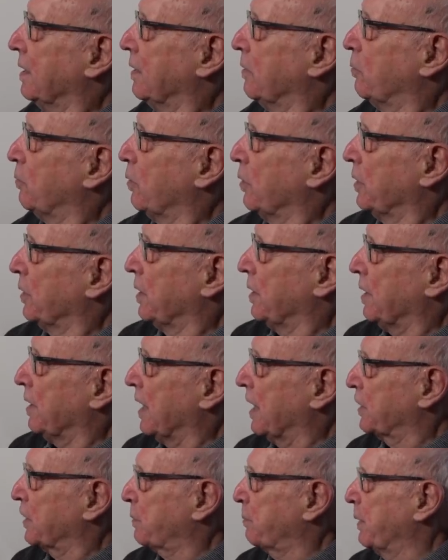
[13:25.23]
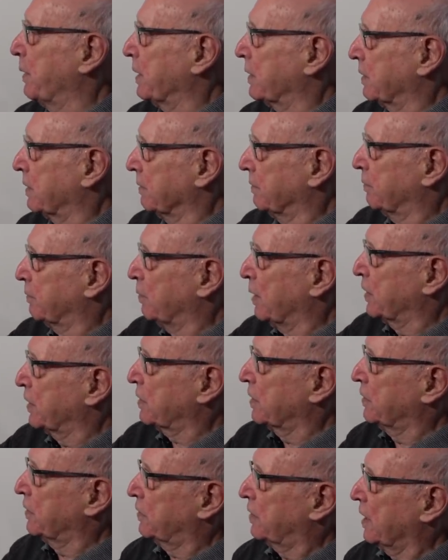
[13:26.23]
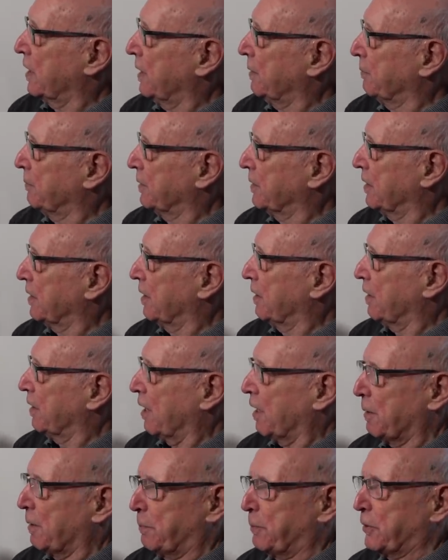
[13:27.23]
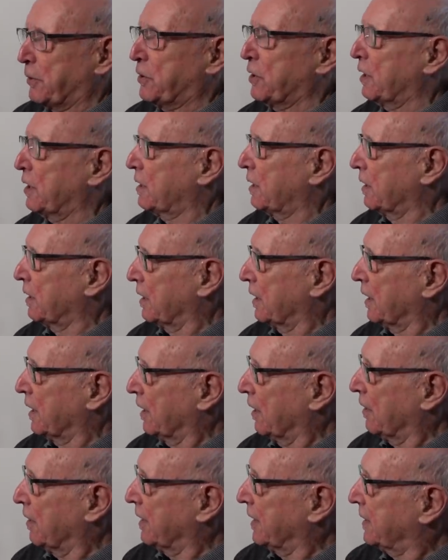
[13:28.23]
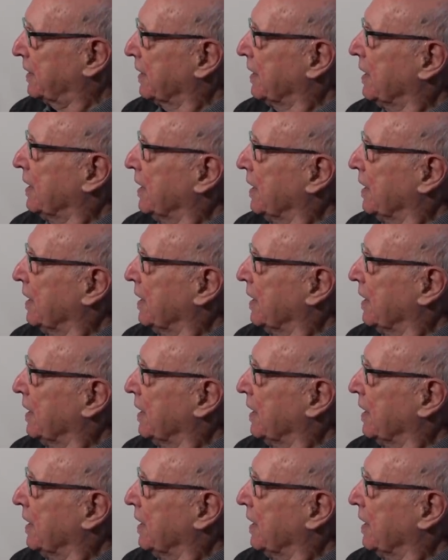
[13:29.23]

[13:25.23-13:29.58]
And one aspect of Westley's game that I particularly like